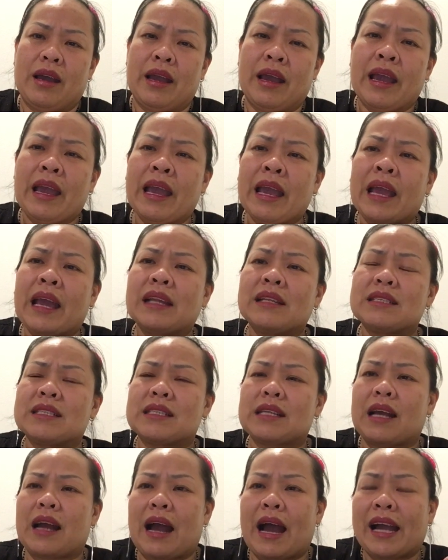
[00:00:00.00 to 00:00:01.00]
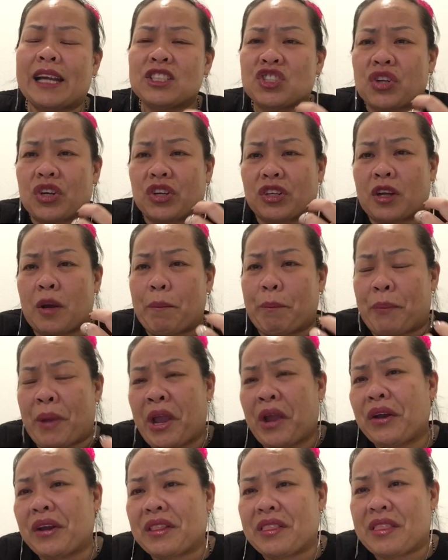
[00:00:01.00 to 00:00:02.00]
And I start
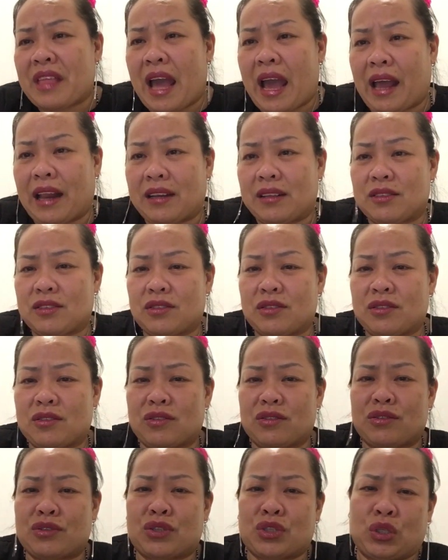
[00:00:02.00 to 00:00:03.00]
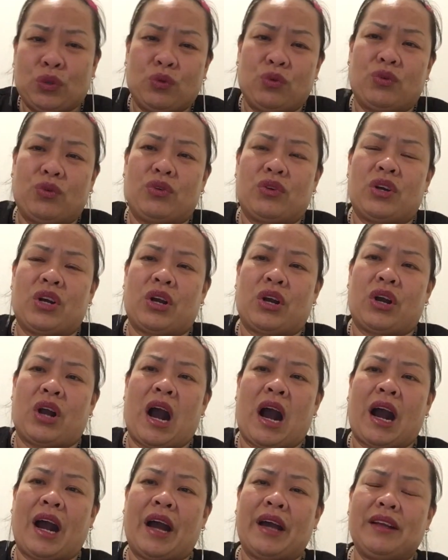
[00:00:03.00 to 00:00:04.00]
comparing that to
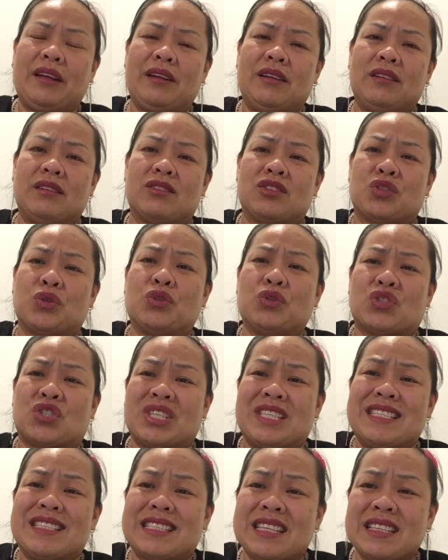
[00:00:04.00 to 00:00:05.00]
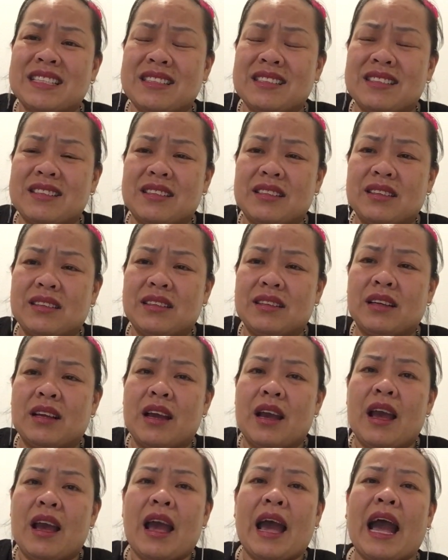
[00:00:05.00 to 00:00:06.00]
God, to Jesus,
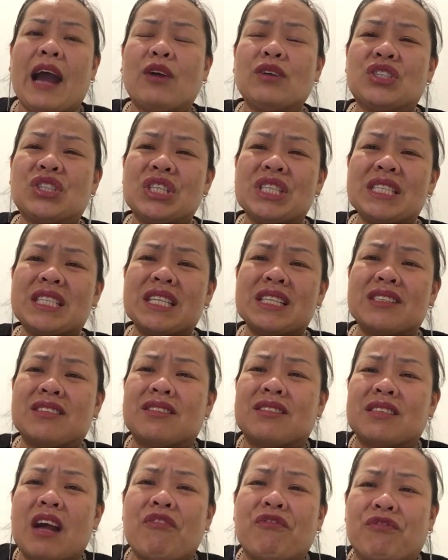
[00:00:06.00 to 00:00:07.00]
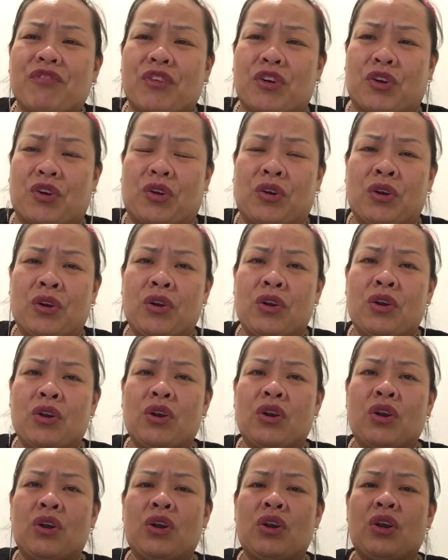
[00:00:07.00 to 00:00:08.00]
how Jesus suffered
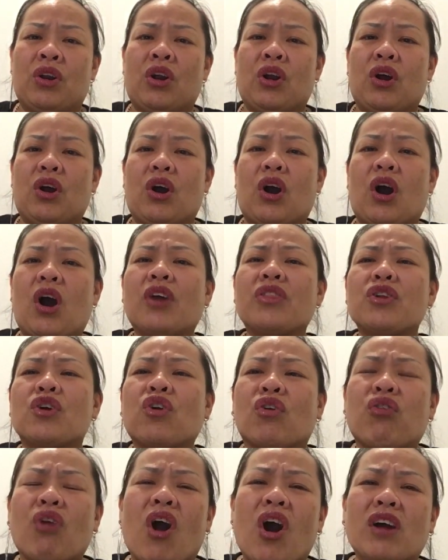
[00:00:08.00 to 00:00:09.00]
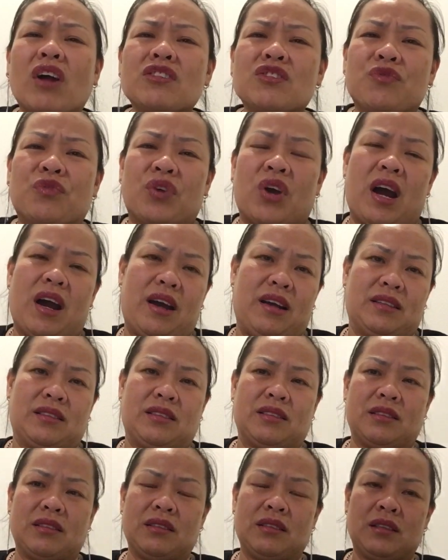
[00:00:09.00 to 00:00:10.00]
on the cross for us.
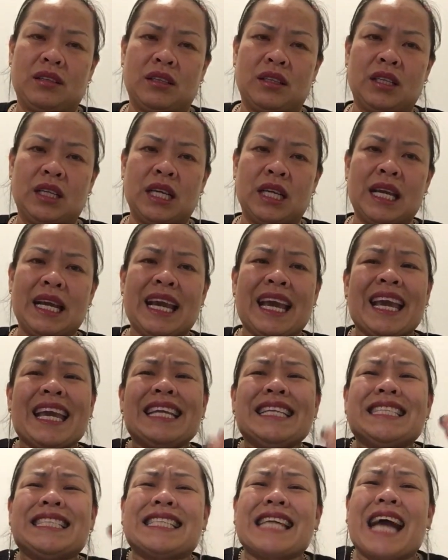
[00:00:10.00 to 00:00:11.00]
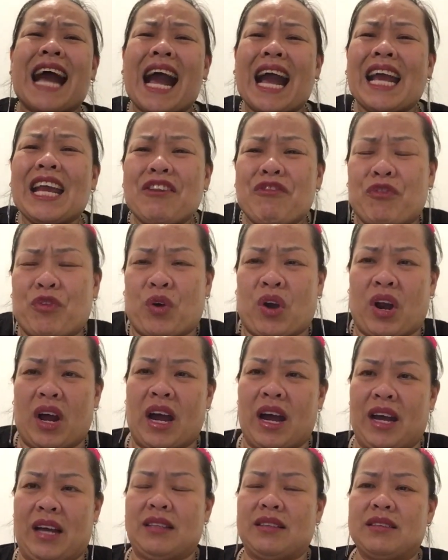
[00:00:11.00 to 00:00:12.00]
He died for
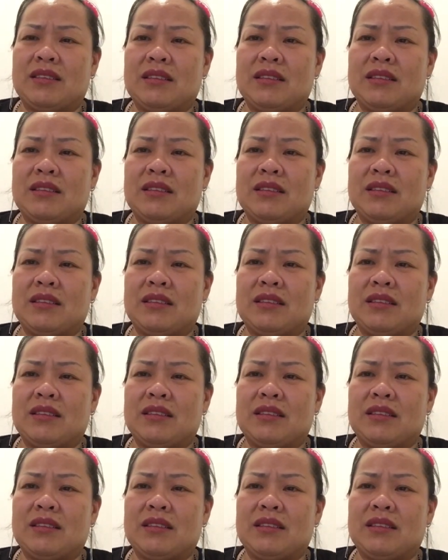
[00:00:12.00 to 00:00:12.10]
us.